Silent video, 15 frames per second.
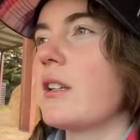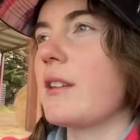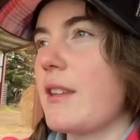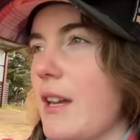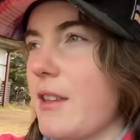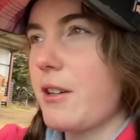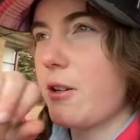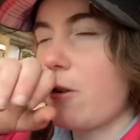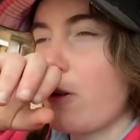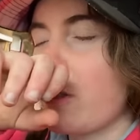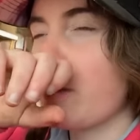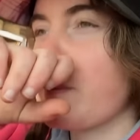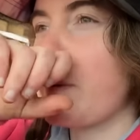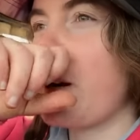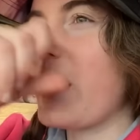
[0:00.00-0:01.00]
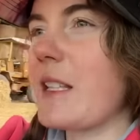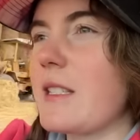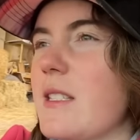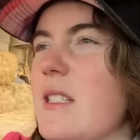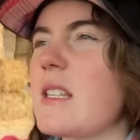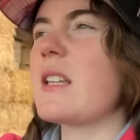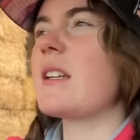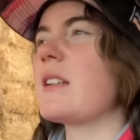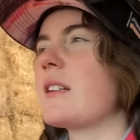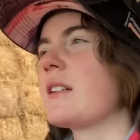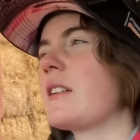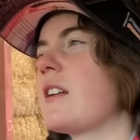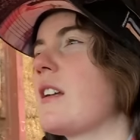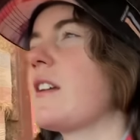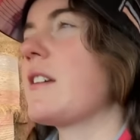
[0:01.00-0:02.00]
the other crossbreds.
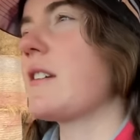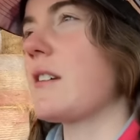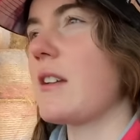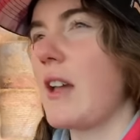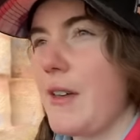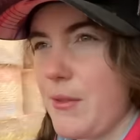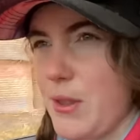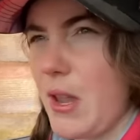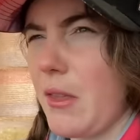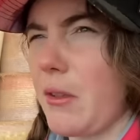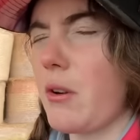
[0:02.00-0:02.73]
And the other